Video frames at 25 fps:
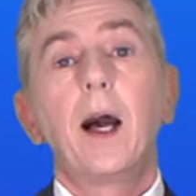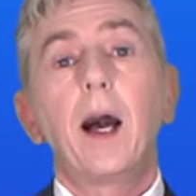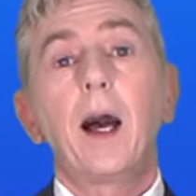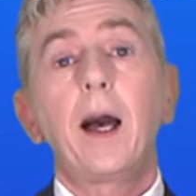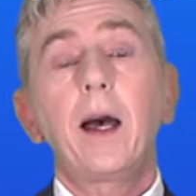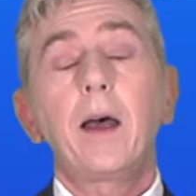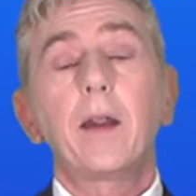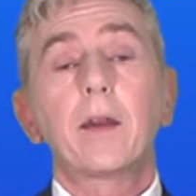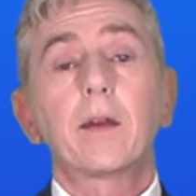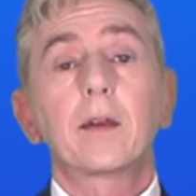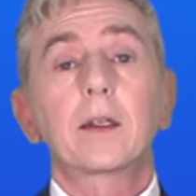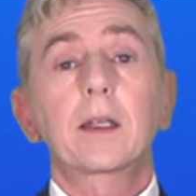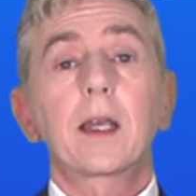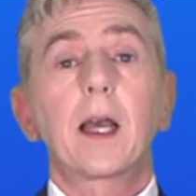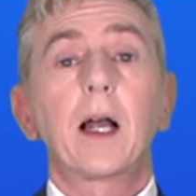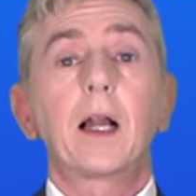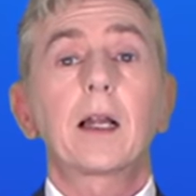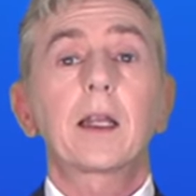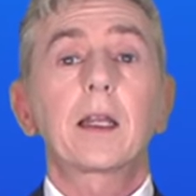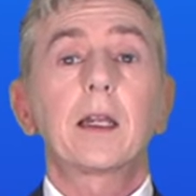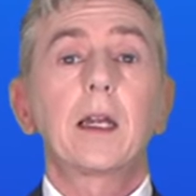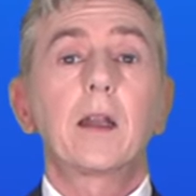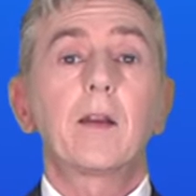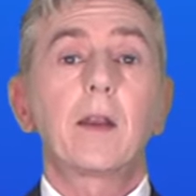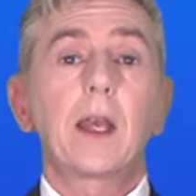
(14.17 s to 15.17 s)
and
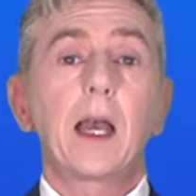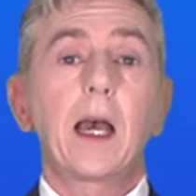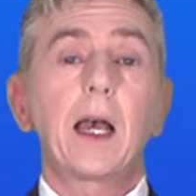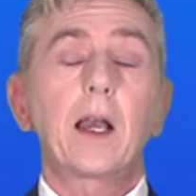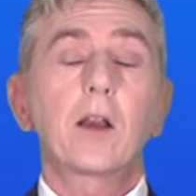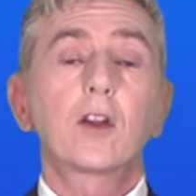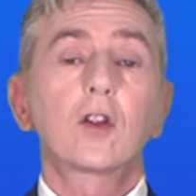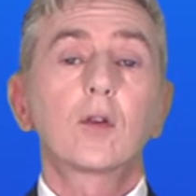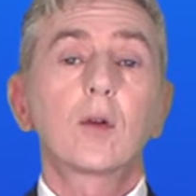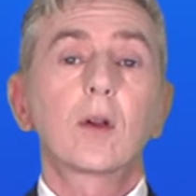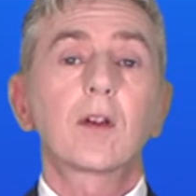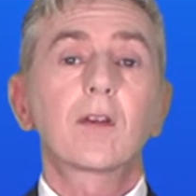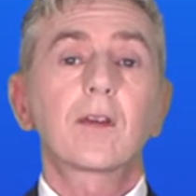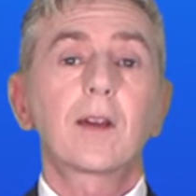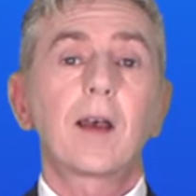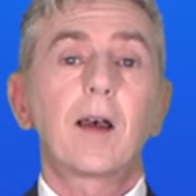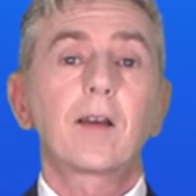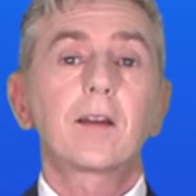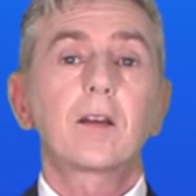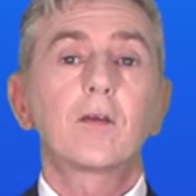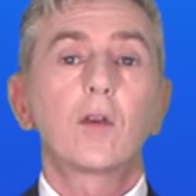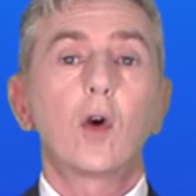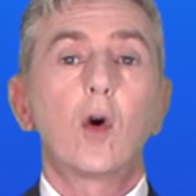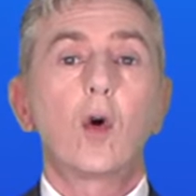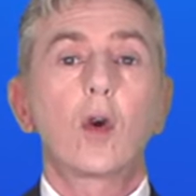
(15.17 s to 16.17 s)
calculate the actual
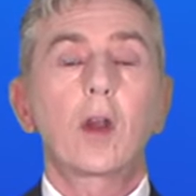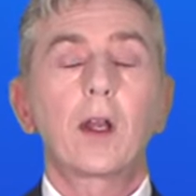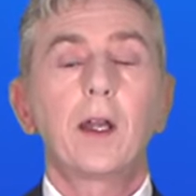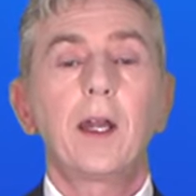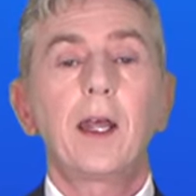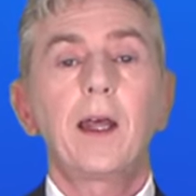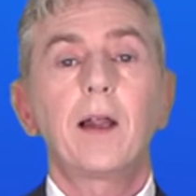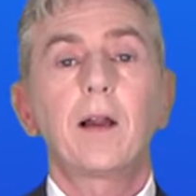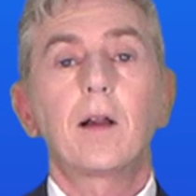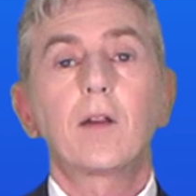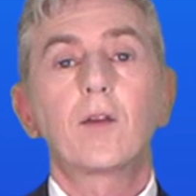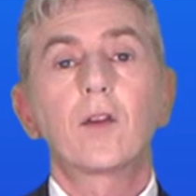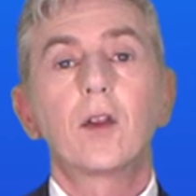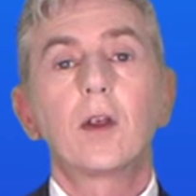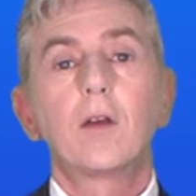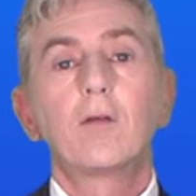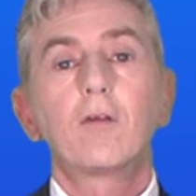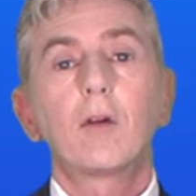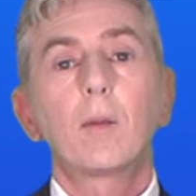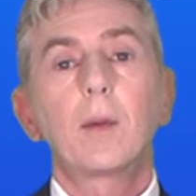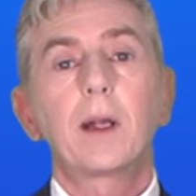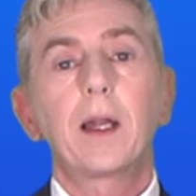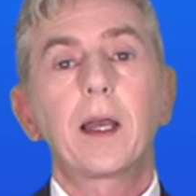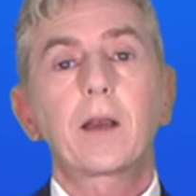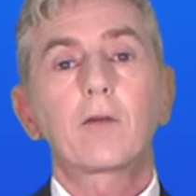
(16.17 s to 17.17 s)
size of organelles
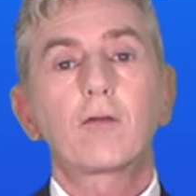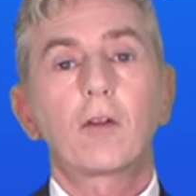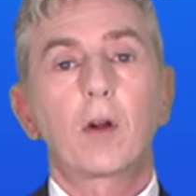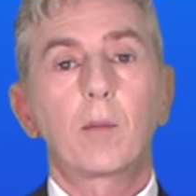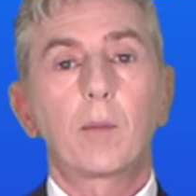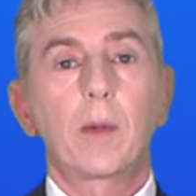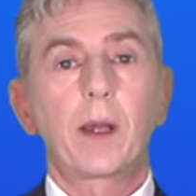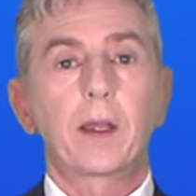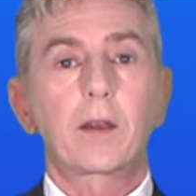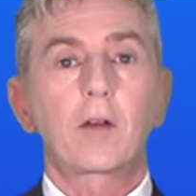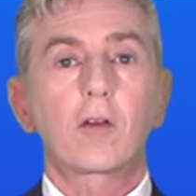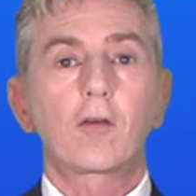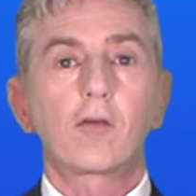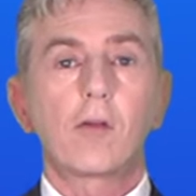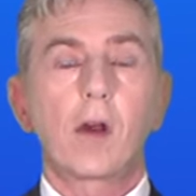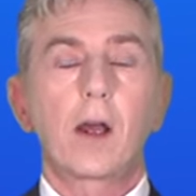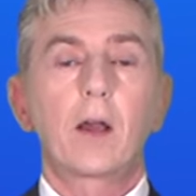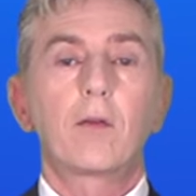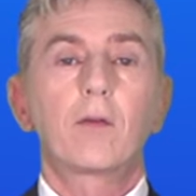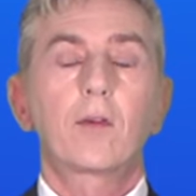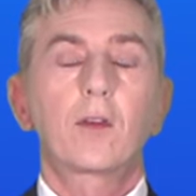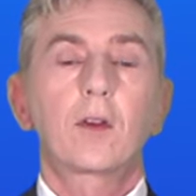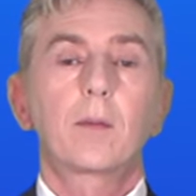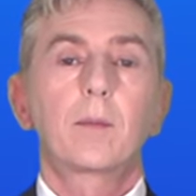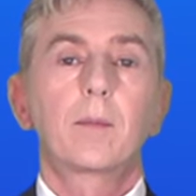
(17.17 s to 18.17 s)
from electron
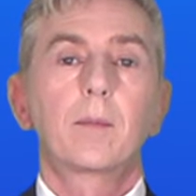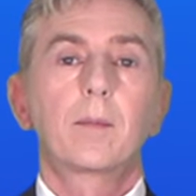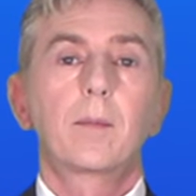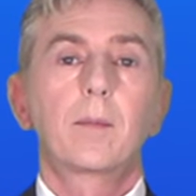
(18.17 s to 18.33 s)
micrographs.